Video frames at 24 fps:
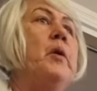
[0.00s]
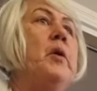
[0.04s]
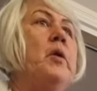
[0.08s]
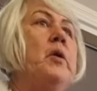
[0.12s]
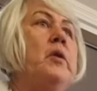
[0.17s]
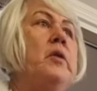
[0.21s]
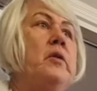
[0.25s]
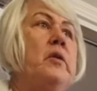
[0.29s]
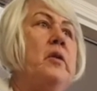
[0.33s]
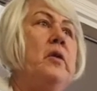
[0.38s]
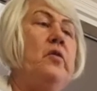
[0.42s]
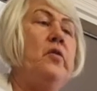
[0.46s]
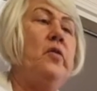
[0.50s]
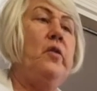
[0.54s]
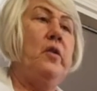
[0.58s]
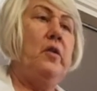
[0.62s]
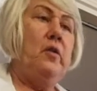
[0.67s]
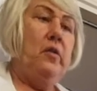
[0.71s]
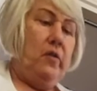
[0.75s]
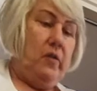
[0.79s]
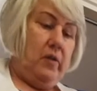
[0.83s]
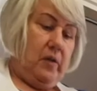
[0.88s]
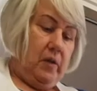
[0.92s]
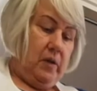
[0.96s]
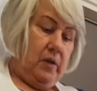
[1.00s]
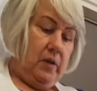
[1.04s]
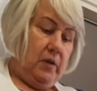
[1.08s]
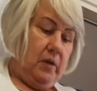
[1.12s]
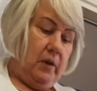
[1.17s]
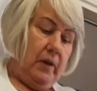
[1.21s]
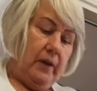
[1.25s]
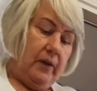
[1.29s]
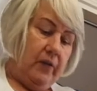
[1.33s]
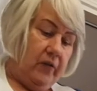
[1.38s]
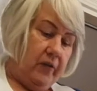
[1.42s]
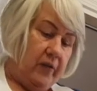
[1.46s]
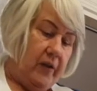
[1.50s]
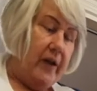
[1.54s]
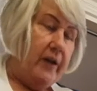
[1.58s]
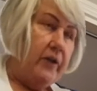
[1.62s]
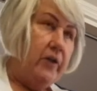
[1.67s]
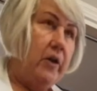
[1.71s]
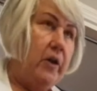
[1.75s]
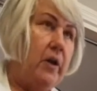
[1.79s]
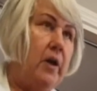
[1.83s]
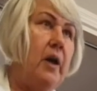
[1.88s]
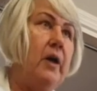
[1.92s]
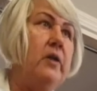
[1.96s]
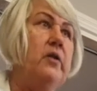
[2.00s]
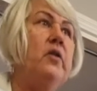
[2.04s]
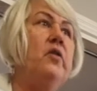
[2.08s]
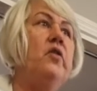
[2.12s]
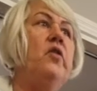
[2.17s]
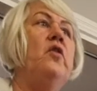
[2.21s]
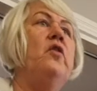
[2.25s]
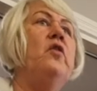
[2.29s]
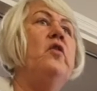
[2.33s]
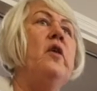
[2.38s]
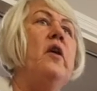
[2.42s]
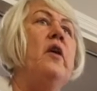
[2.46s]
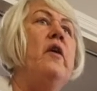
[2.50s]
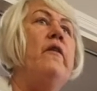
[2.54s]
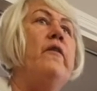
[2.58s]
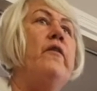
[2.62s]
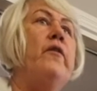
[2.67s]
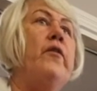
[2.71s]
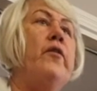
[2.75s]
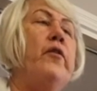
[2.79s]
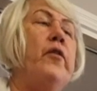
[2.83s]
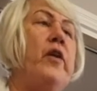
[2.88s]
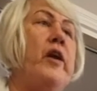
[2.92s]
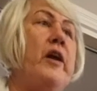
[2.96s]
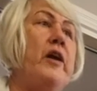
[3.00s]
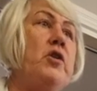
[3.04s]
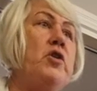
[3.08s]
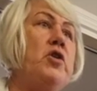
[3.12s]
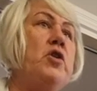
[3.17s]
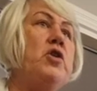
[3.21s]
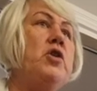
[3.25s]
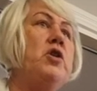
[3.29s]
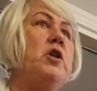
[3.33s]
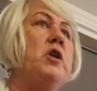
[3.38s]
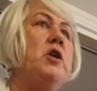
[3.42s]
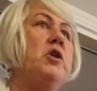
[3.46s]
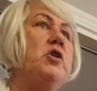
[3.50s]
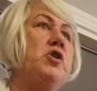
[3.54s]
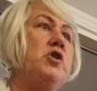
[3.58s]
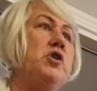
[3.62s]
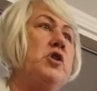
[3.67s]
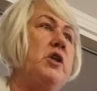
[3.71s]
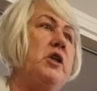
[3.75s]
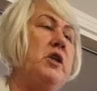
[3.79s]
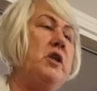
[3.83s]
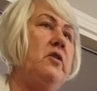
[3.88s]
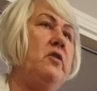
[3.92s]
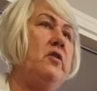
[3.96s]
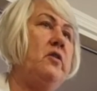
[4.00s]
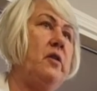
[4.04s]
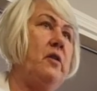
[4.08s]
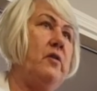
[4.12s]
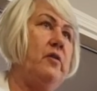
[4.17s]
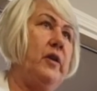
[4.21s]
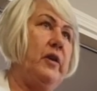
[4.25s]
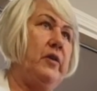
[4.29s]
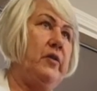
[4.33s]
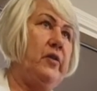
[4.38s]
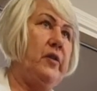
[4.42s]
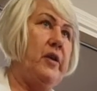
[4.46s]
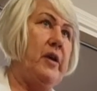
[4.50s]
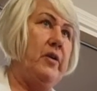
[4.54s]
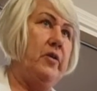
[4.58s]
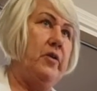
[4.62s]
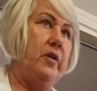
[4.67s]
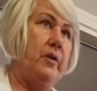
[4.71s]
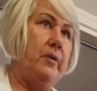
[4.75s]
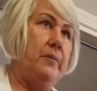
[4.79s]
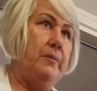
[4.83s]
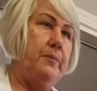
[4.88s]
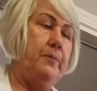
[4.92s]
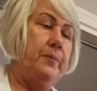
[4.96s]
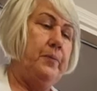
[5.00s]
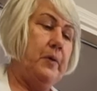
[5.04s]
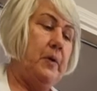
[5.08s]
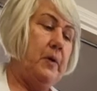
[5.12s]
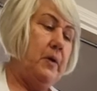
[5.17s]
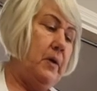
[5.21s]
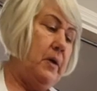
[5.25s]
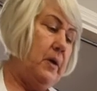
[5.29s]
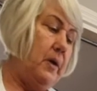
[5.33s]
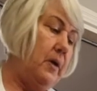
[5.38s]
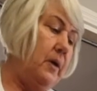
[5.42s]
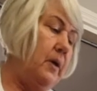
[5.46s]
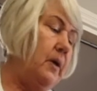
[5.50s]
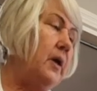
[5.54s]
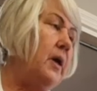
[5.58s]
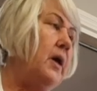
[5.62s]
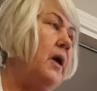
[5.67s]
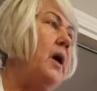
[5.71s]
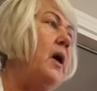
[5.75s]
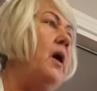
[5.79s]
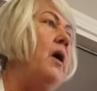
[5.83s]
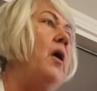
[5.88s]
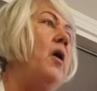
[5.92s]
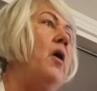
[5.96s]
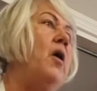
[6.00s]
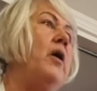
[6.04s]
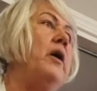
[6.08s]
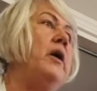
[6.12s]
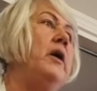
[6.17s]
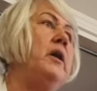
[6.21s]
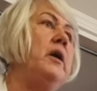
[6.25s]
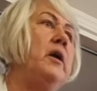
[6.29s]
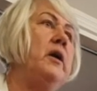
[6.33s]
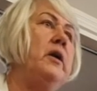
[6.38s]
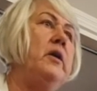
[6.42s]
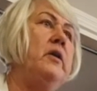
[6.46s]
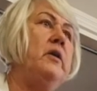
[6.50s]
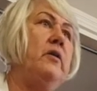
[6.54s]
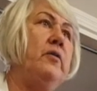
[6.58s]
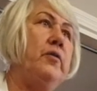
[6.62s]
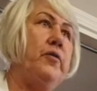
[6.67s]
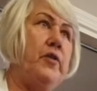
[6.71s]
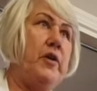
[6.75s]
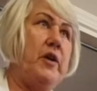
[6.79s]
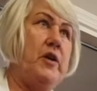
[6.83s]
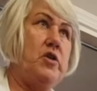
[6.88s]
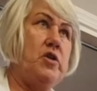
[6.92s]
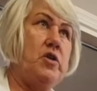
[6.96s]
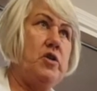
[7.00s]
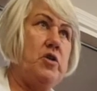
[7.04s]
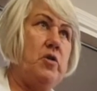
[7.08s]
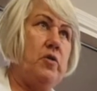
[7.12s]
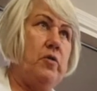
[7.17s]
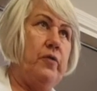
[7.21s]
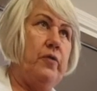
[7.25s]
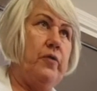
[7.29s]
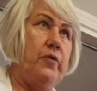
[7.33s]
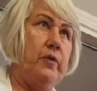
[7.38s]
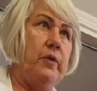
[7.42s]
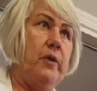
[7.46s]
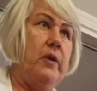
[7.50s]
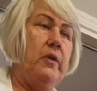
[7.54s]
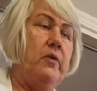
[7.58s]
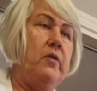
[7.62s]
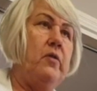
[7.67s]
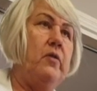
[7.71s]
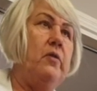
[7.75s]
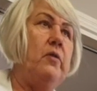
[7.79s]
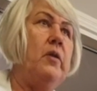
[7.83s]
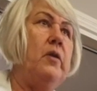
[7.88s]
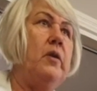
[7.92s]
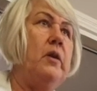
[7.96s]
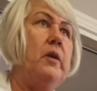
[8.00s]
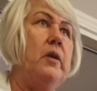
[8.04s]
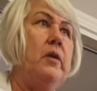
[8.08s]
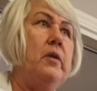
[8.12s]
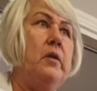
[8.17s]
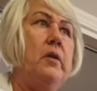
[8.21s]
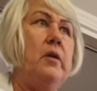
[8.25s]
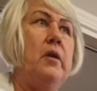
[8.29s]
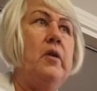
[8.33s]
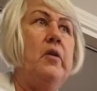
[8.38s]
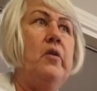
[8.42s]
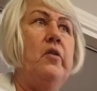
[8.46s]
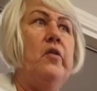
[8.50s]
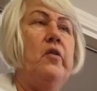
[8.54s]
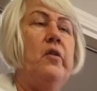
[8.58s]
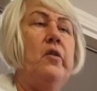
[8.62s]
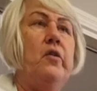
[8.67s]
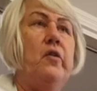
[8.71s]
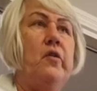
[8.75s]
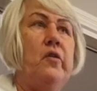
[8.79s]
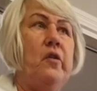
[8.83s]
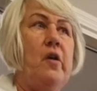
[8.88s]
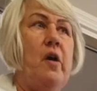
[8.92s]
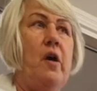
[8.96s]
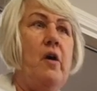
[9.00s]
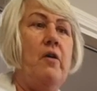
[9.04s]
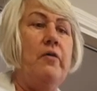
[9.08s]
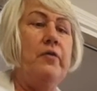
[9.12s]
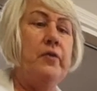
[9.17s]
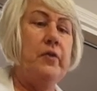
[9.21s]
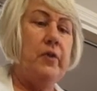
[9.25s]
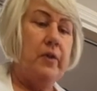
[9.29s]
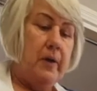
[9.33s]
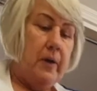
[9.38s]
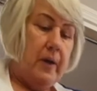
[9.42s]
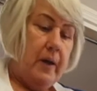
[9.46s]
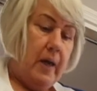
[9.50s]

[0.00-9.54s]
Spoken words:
This is lasagna, and this is fresh sheets of lasagna, okay? I like the fresh stuff. It's nice and soft.